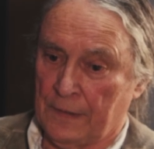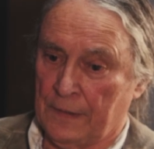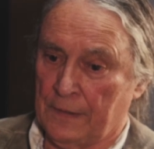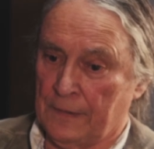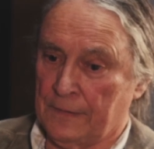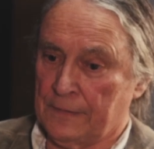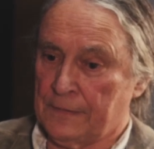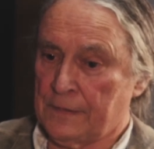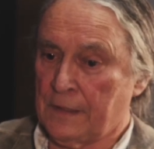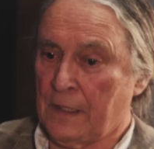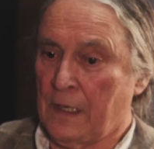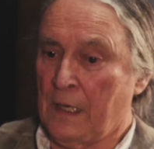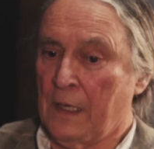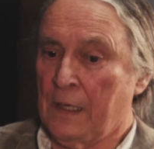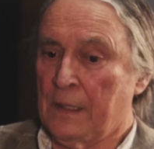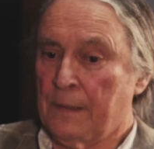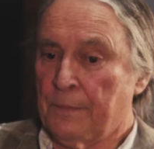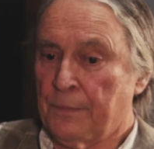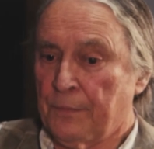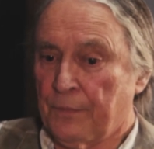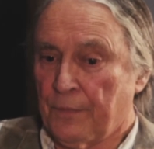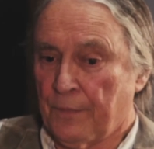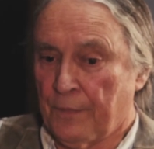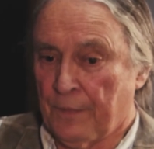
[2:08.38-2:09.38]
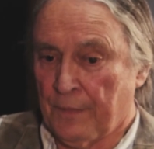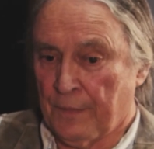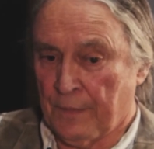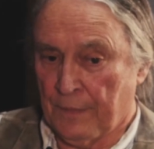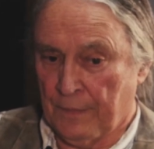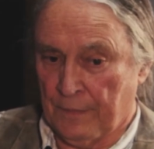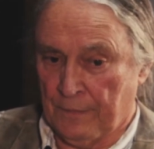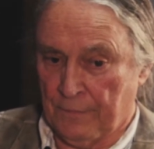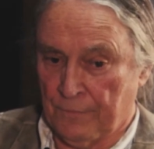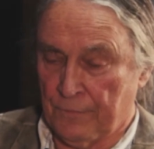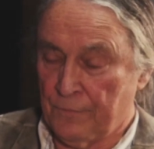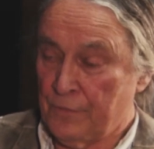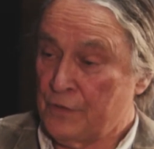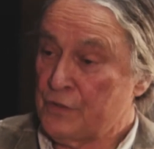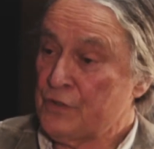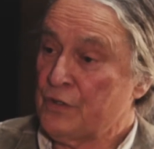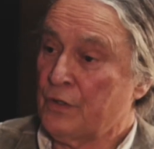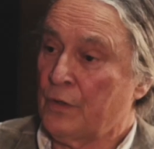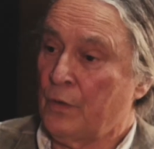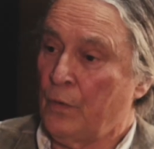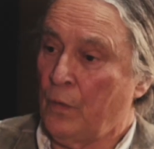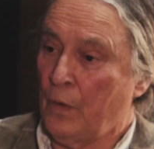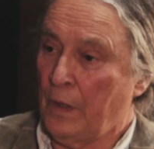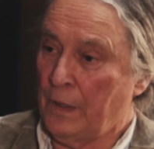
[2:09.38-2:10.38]
uh, types of
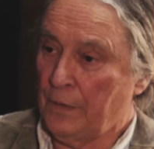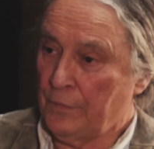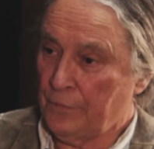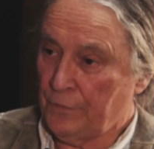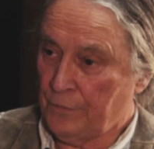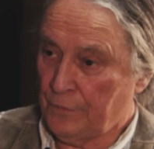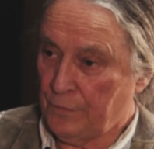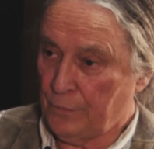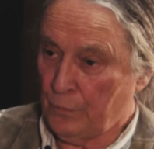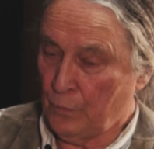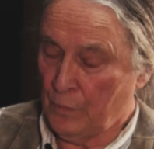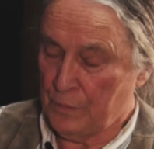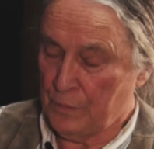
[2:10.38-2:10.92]
vision quests,